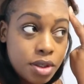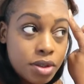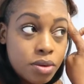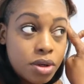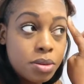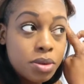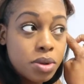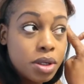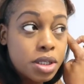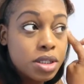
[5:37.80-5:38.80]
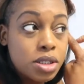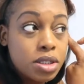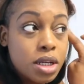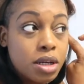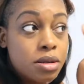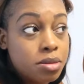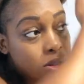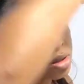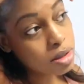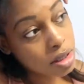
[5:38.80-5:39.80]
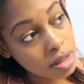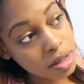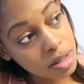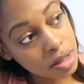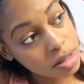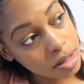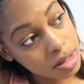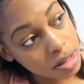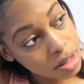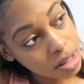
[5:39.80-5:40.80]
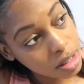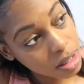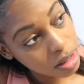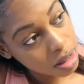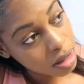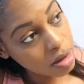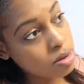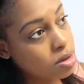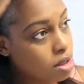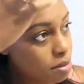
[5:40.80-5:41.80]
So what I'm doing is I'm just sealing it out,